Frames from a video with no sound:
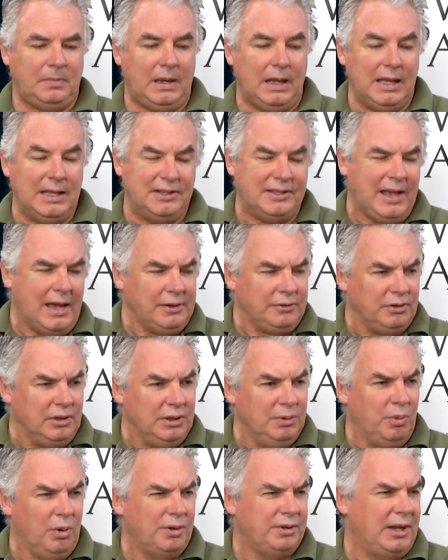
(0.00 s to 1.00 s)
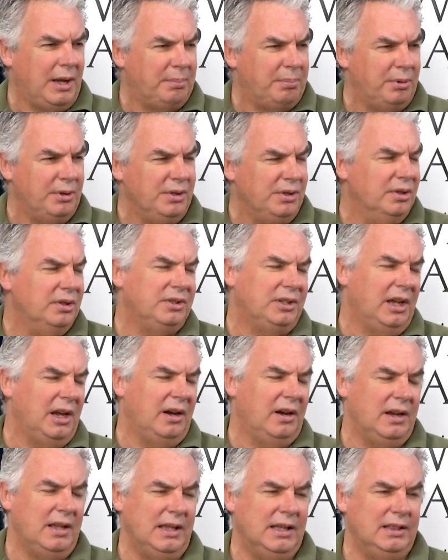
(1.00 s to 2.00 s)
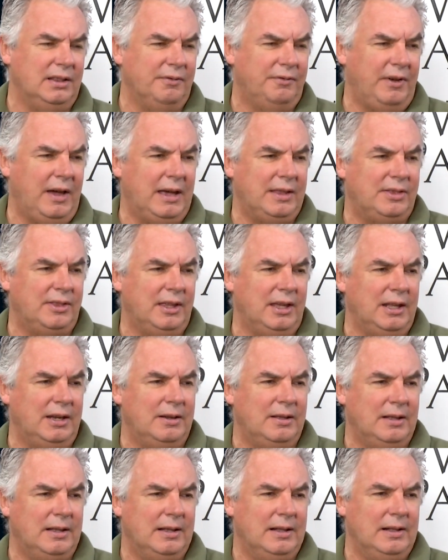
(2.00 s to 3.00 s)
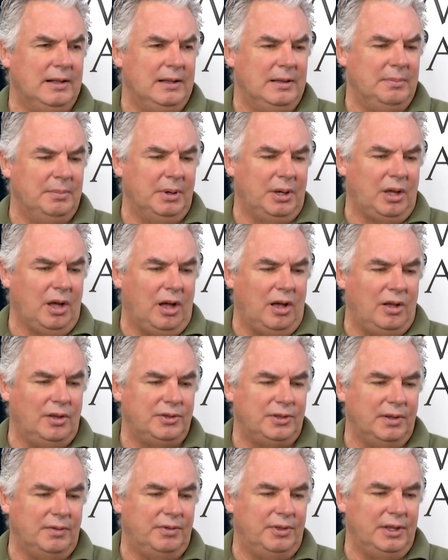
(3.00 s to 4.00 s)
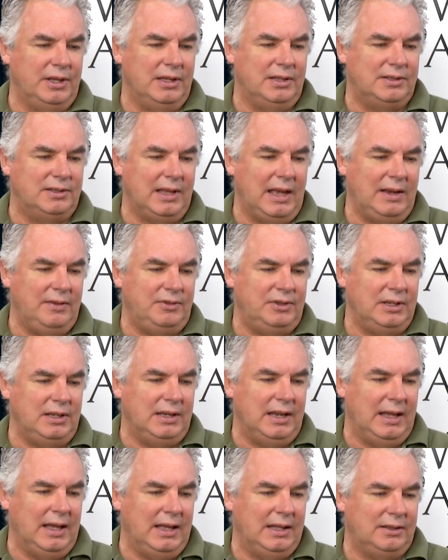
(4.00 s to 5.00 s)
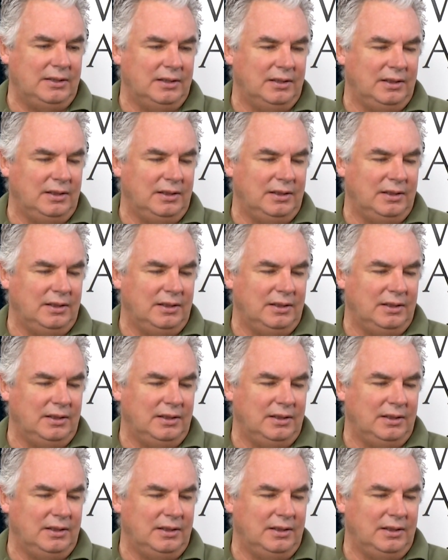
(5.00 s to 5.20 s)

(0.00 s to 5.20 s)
it's actually worked out pretty good, Kerri, in the fact that because of the safety net